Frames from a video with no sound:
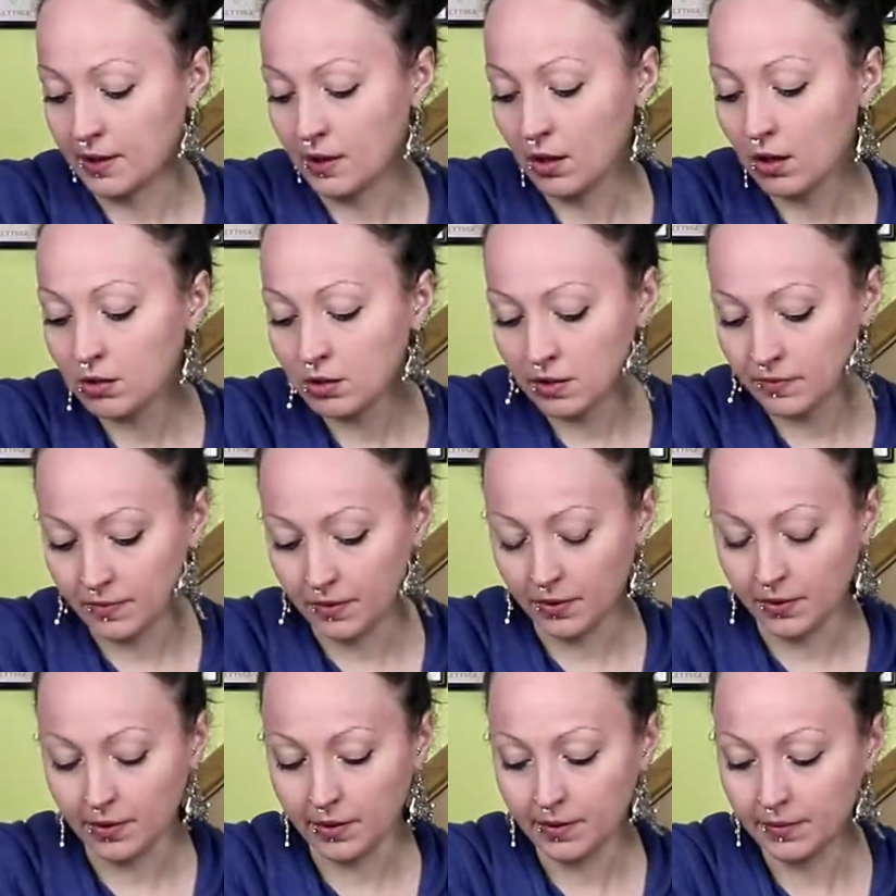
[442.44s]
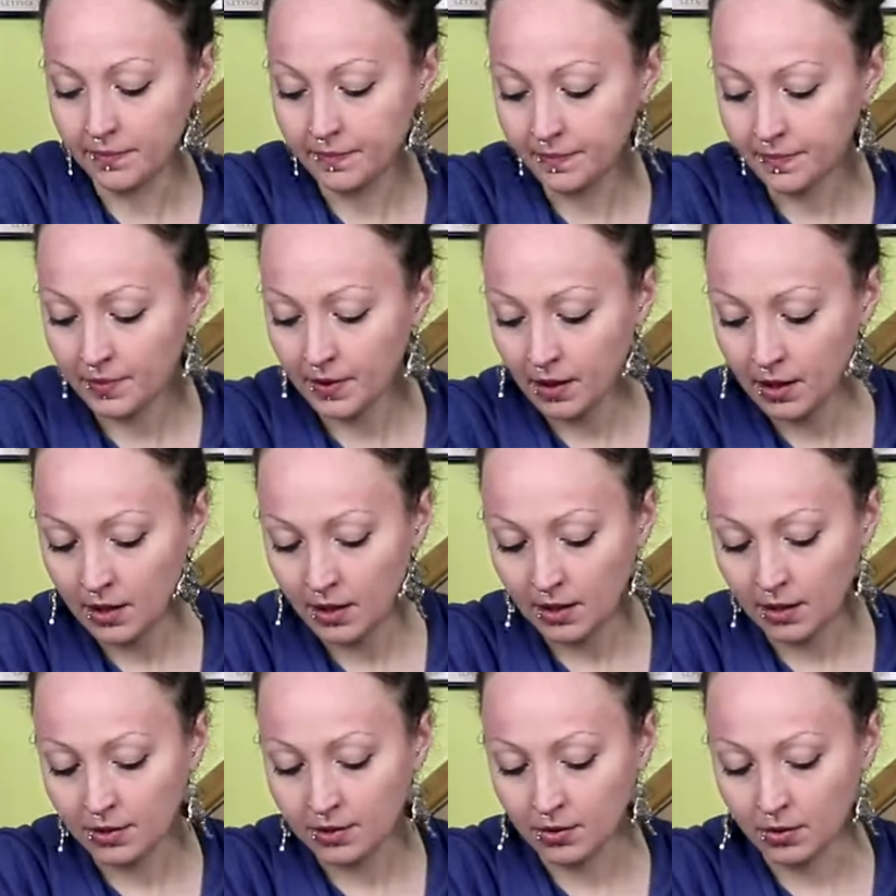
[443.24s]
olive oil,
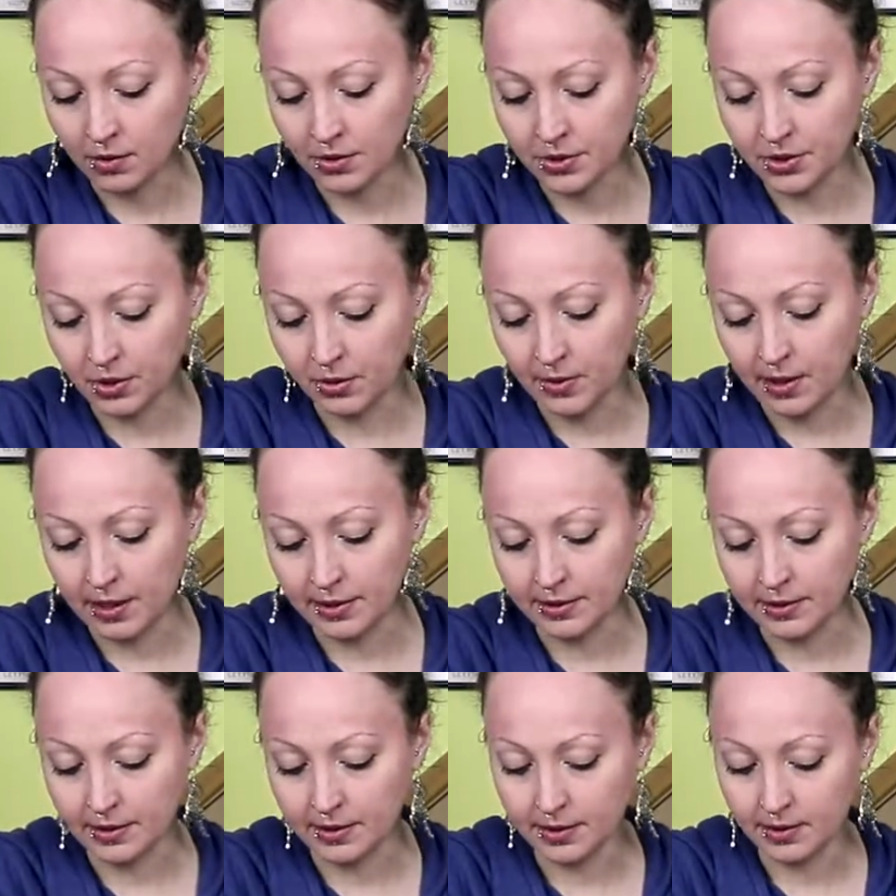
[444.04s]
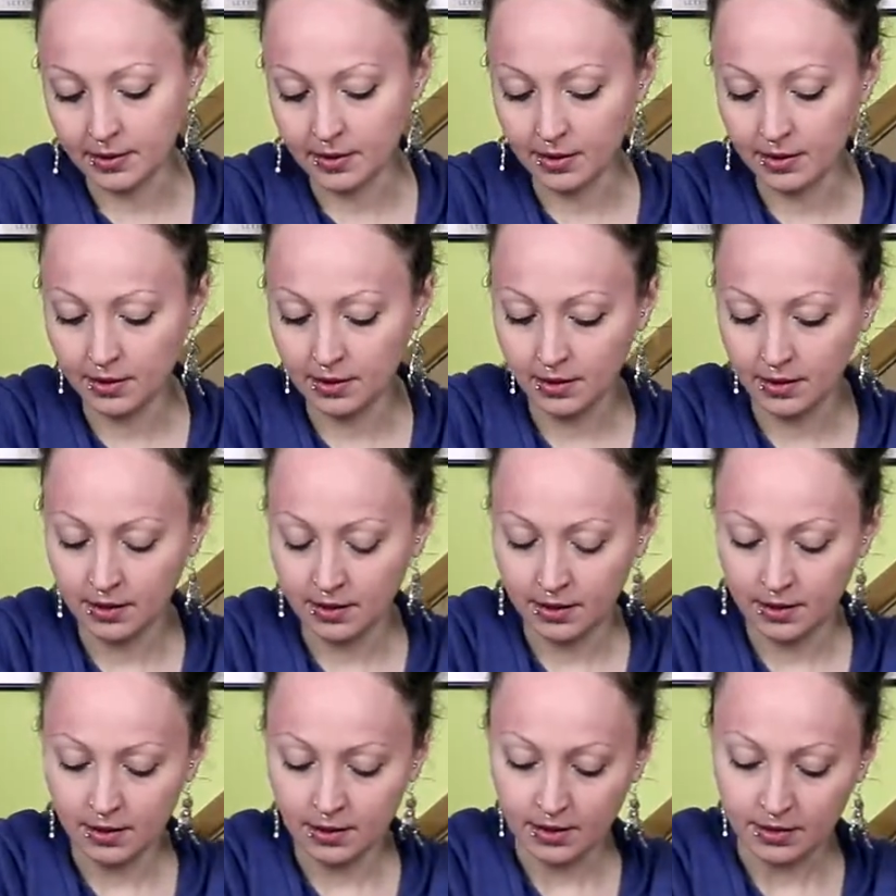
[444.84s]
it also added
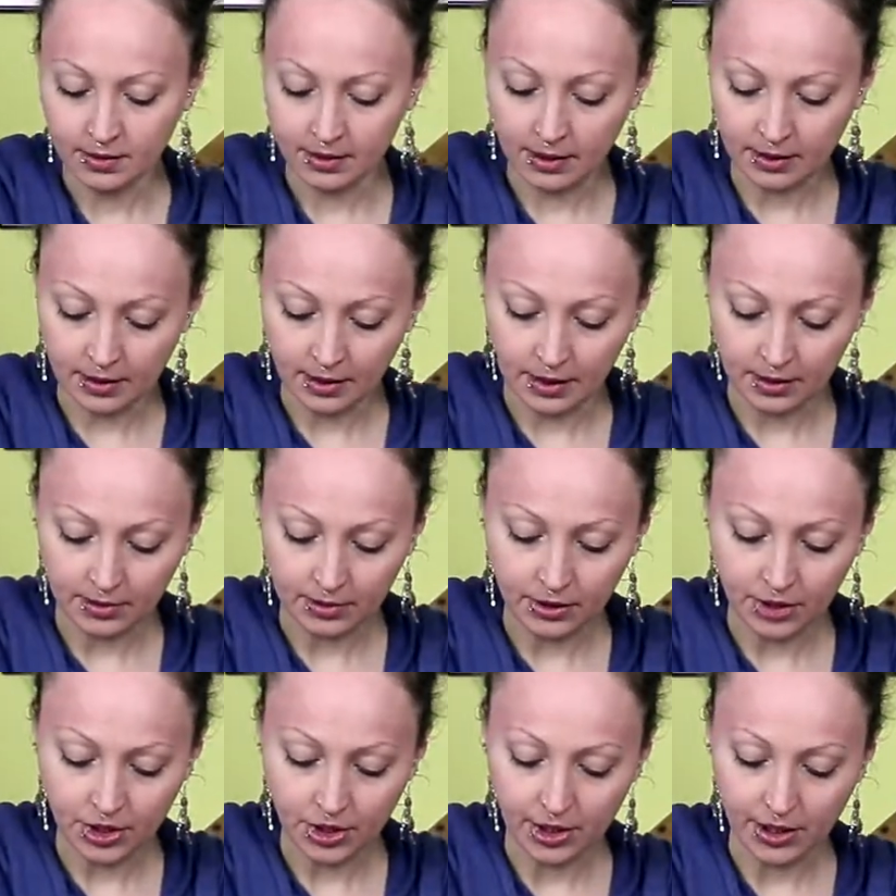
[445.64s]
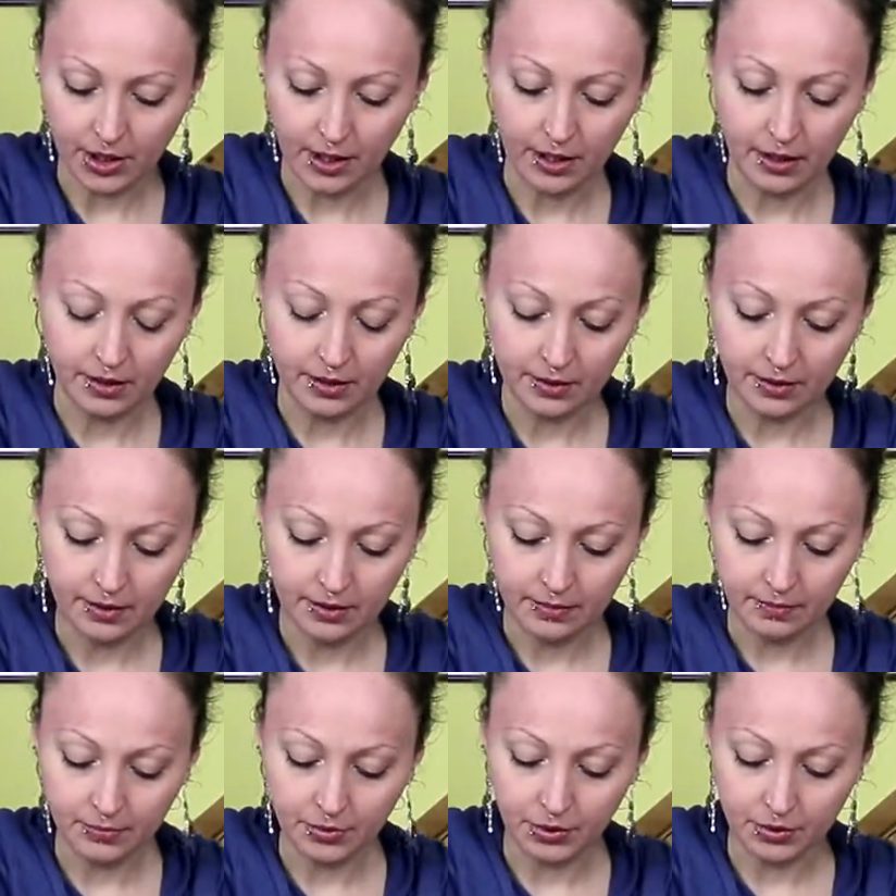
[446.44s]
that additional
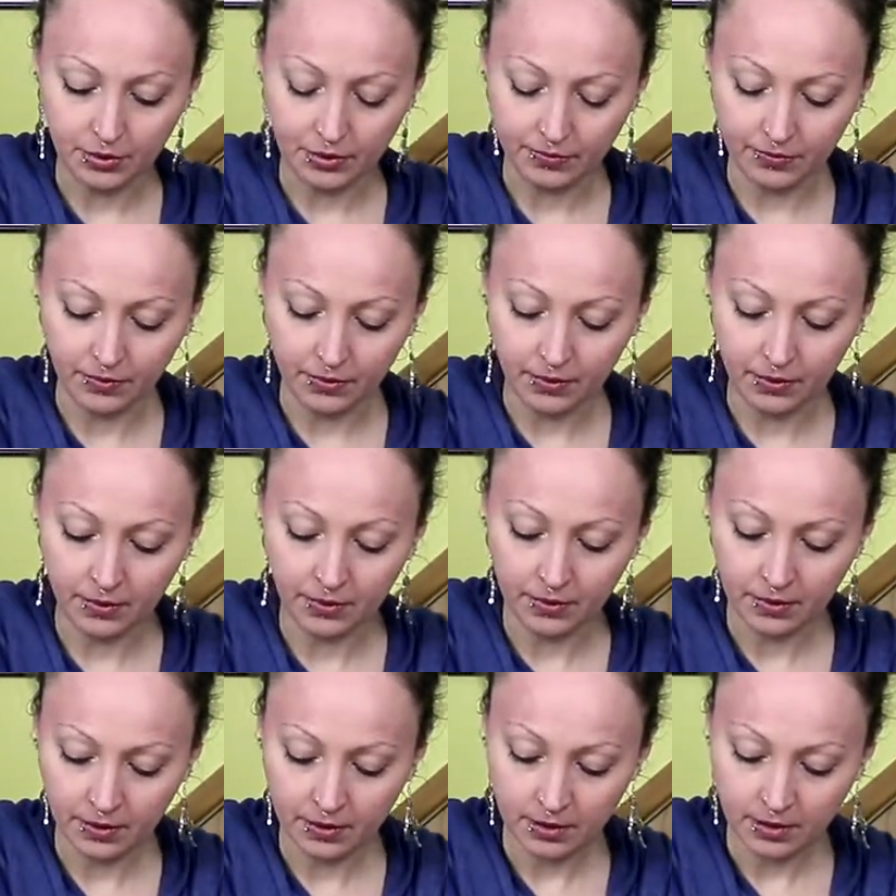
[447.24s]
beautiful